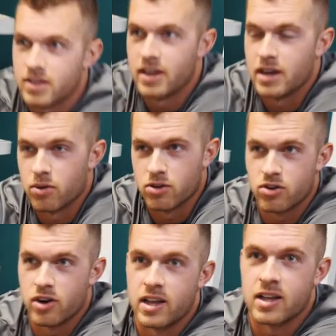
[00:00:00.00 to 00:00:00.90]
Today we're
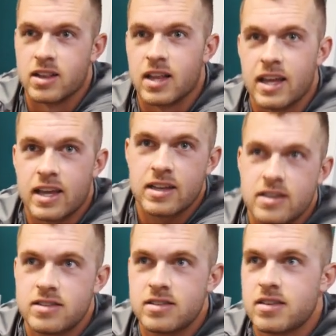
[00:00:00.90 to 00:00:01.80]
training
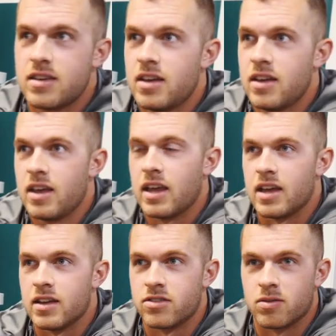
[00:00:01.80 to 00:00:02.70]
legs
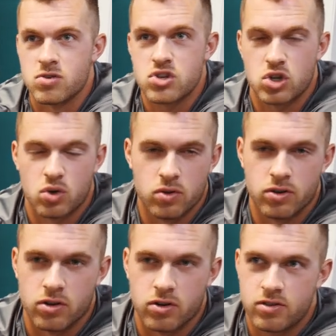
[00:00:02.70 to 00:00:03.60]
and some
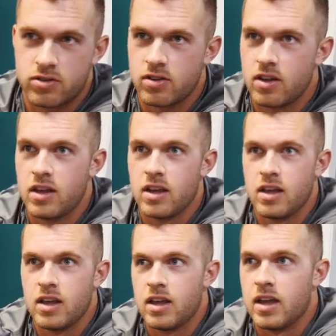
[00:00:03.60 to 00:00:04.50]
shoulders,
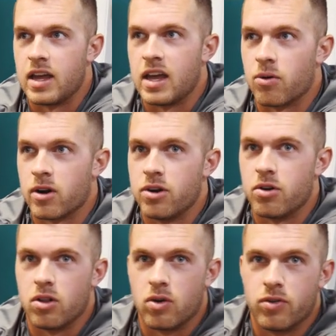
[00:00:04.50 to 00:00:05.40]
and we're gonna do
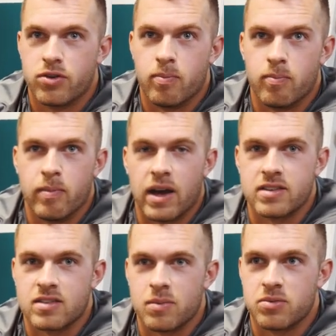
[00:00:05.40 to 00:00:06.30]
a little
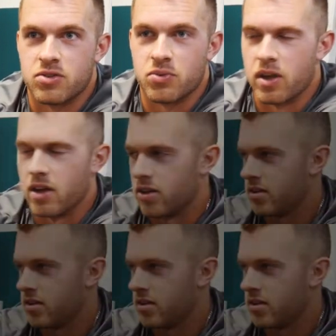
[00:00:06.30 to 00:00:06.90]
biceps as well.